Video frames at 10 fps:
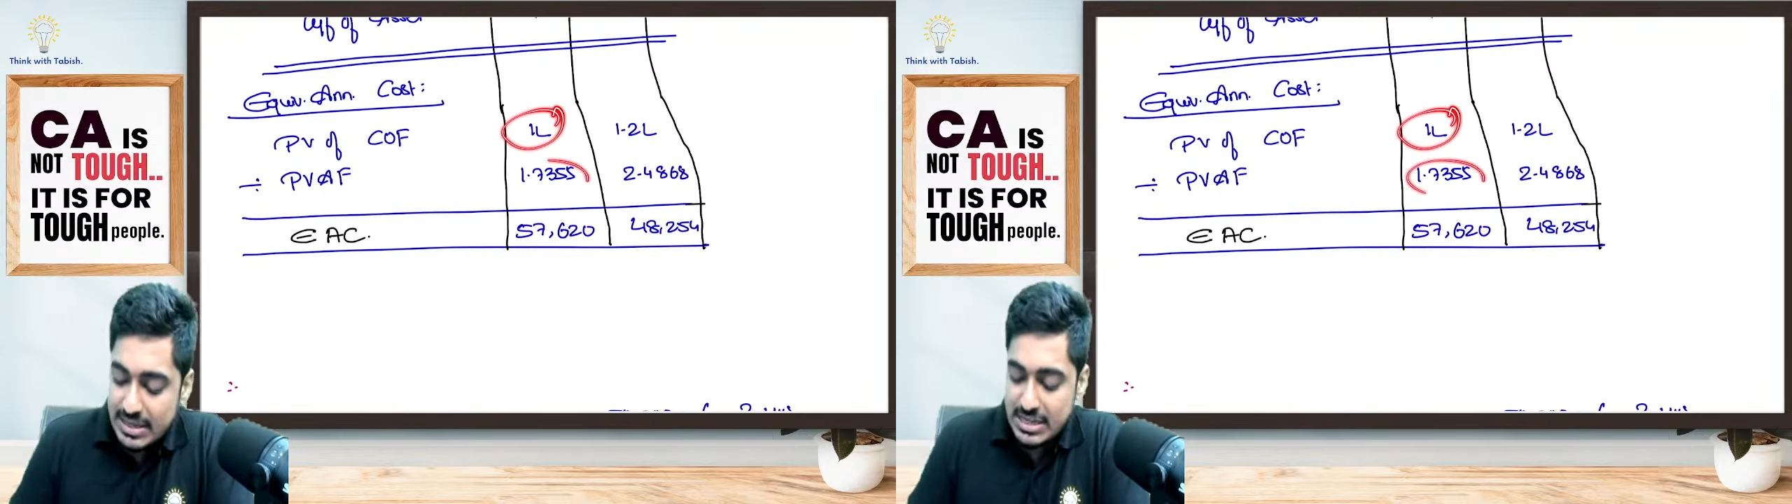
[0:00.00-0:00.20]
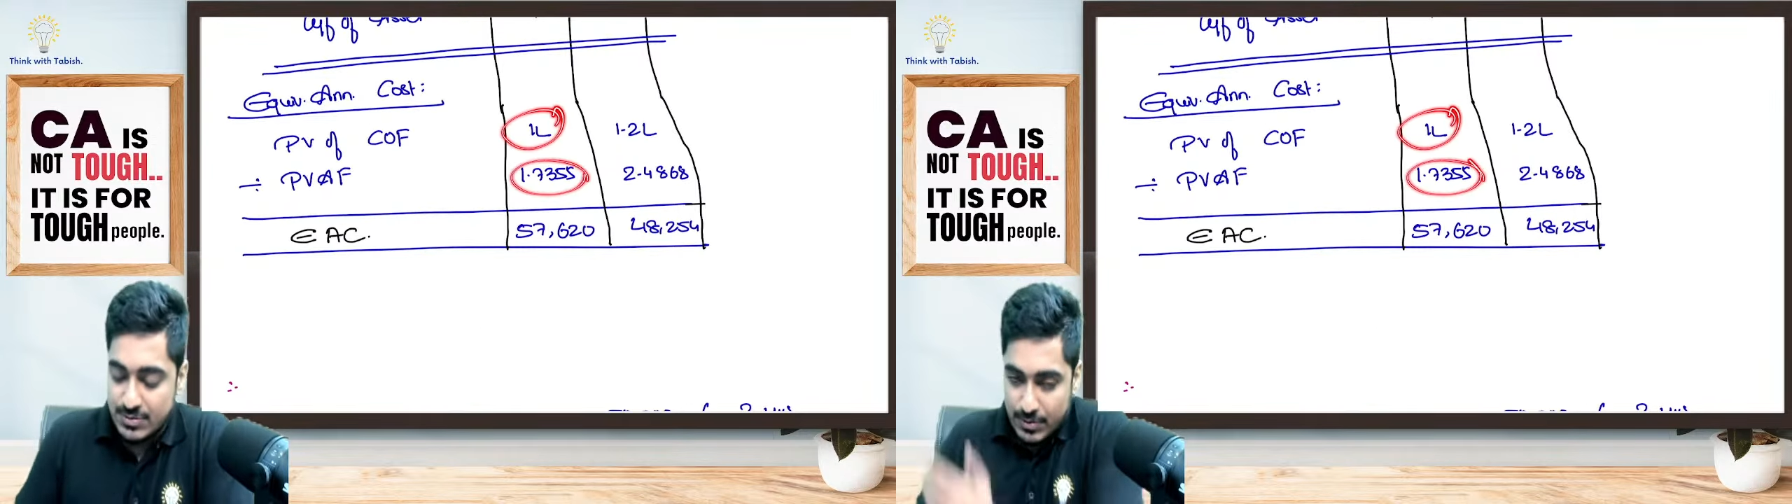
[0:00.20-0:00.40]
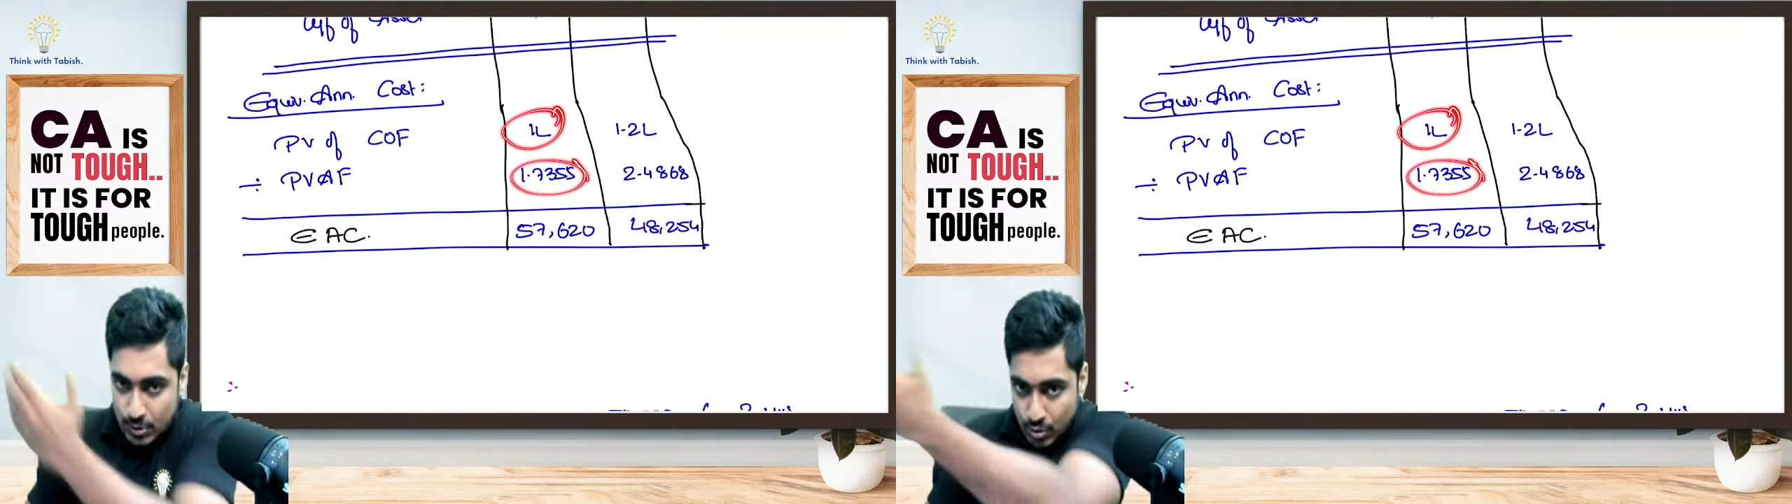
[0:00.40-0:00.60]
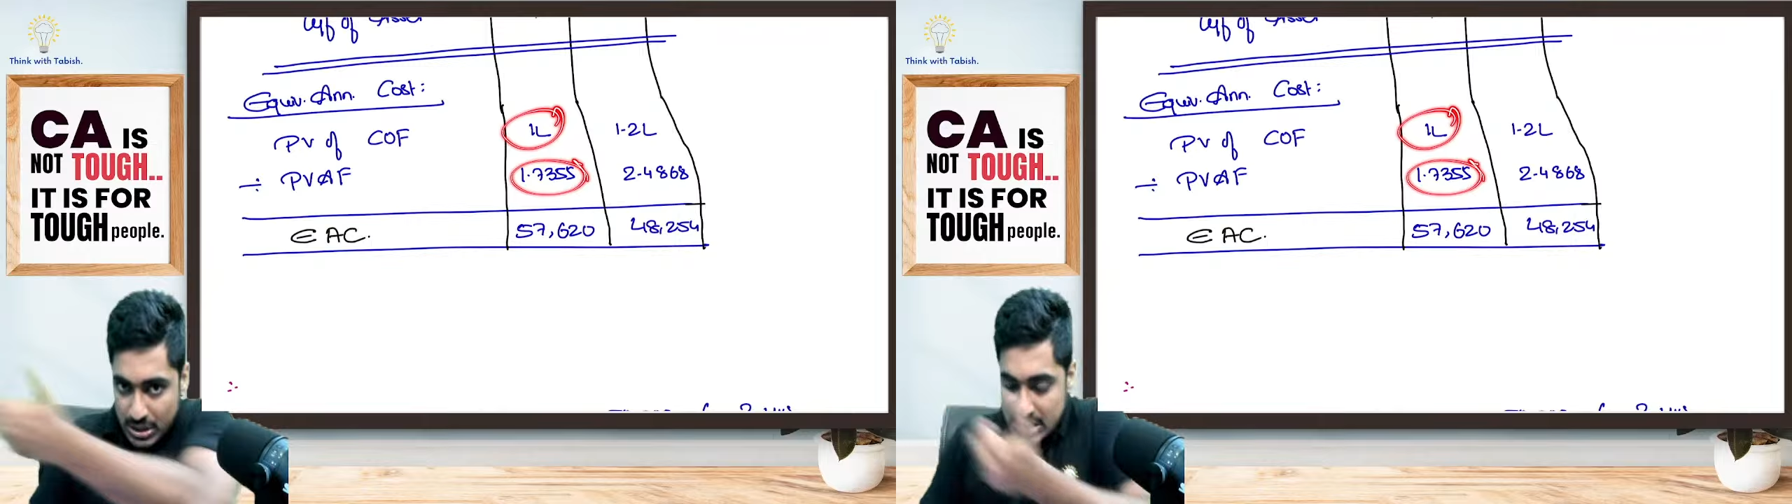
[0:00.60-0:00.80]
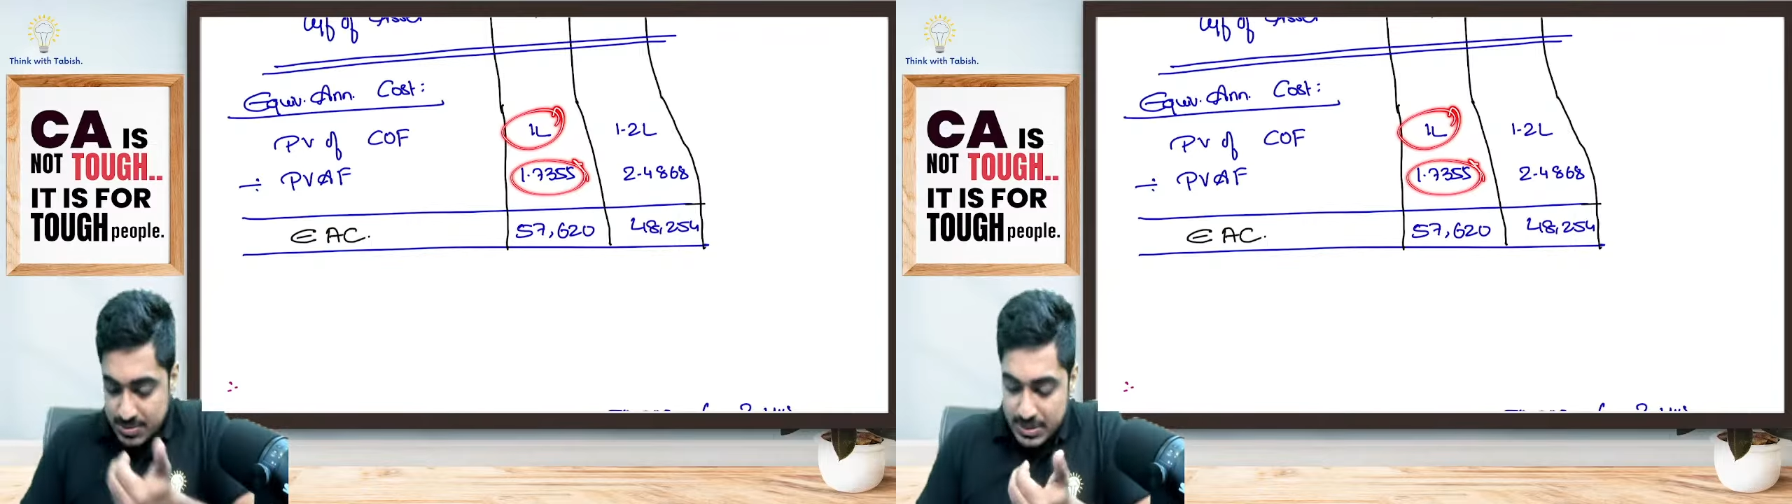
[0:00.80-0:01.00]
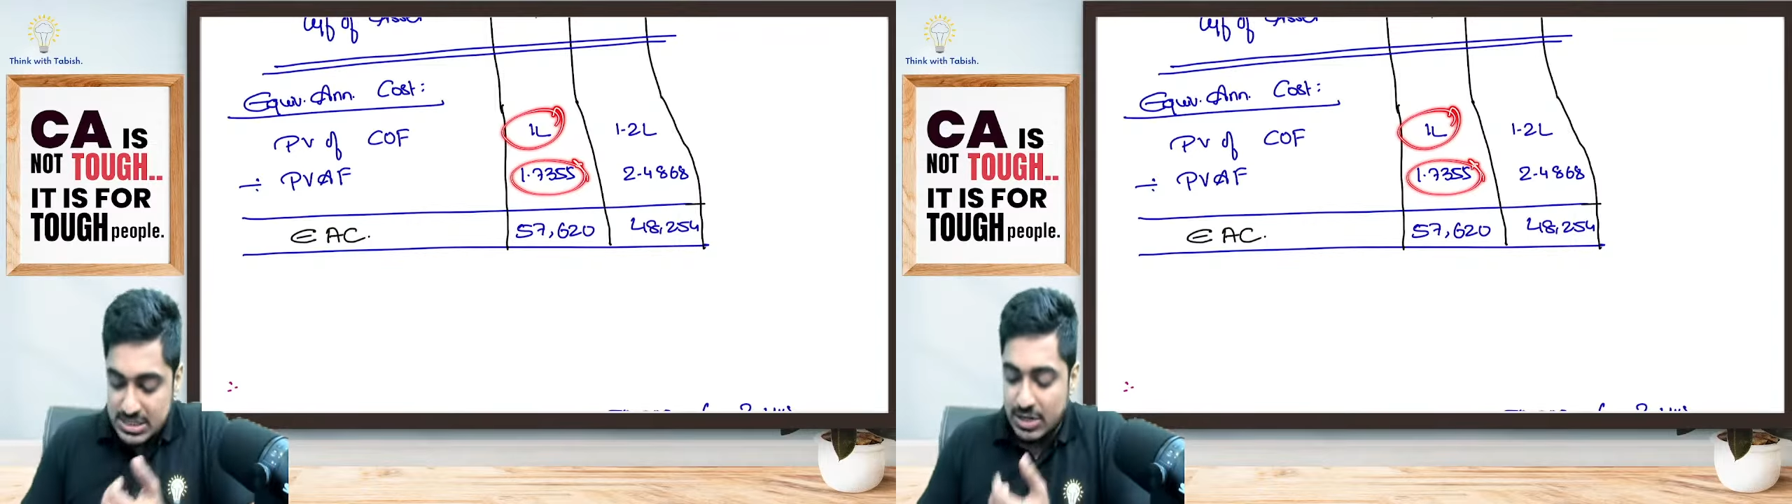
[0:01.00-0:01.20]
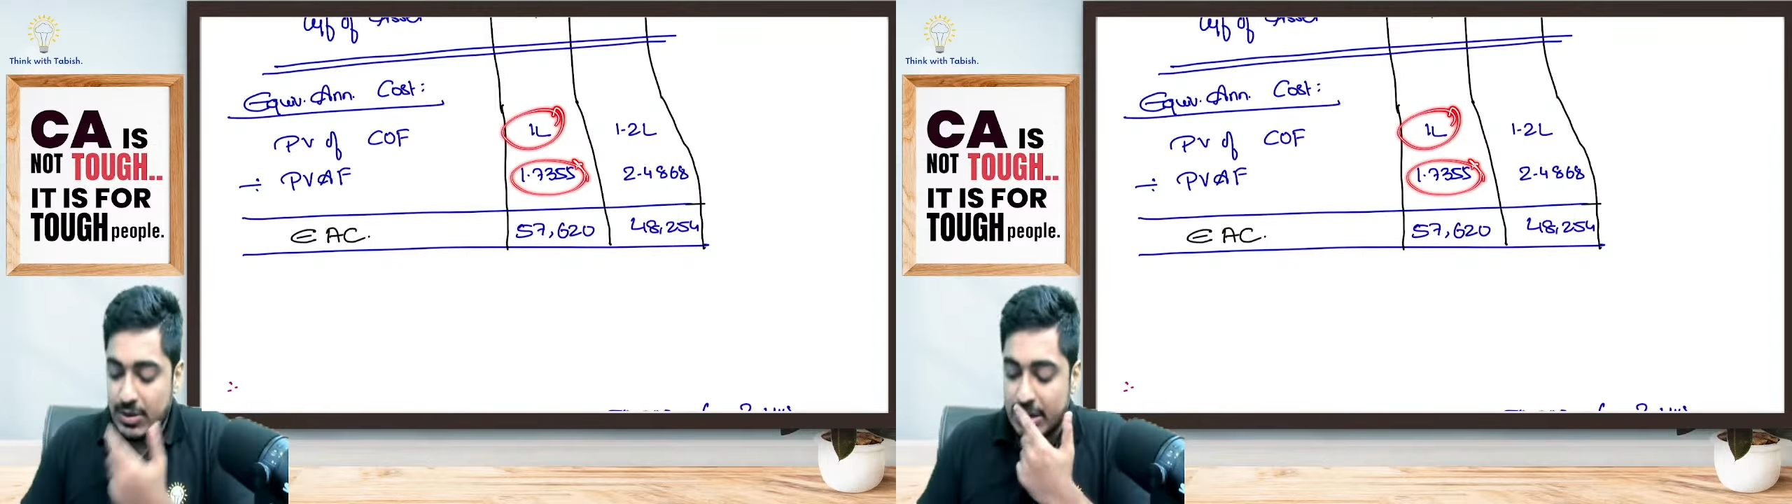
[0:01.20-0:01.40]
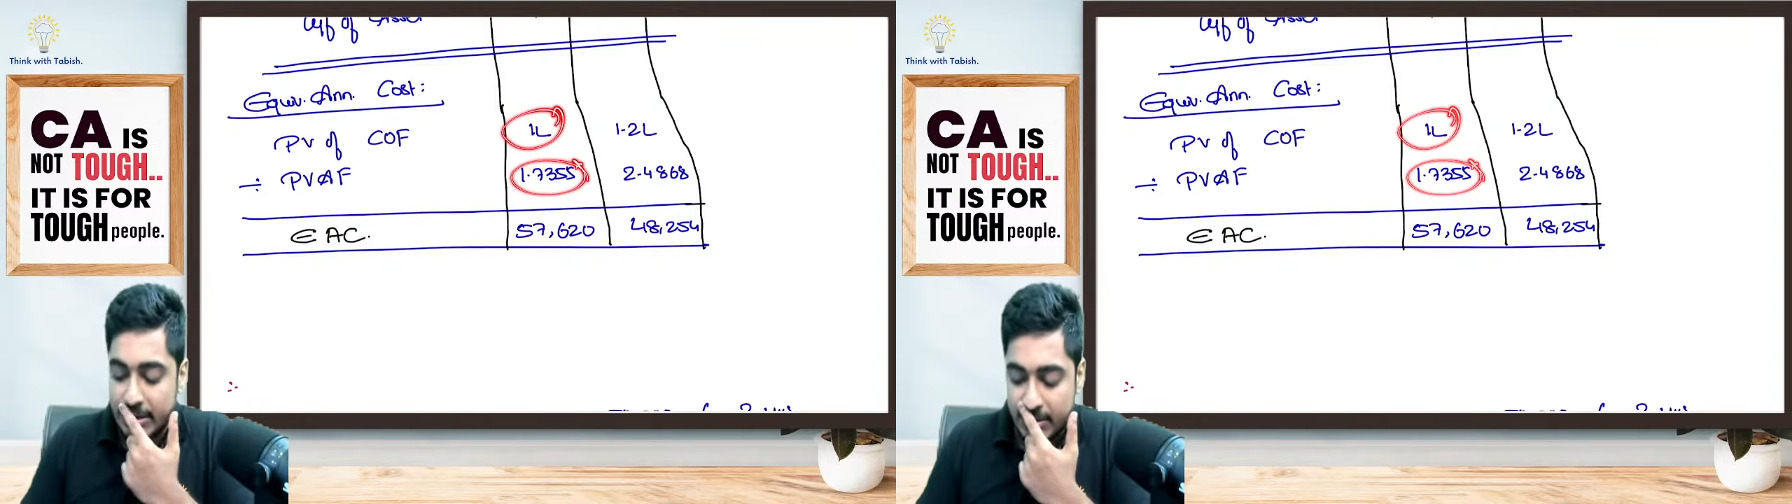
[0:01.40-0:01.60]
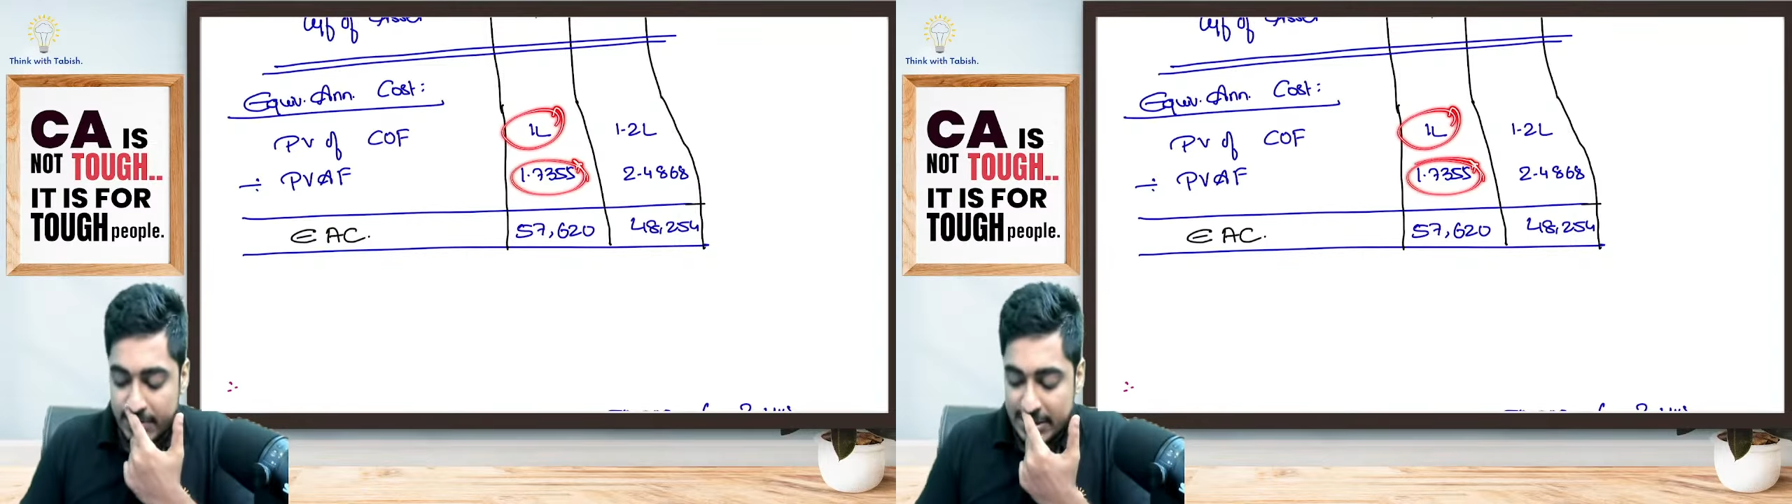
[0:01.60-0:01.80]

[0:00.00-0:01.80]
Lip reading: yes, for 2 years present value annuity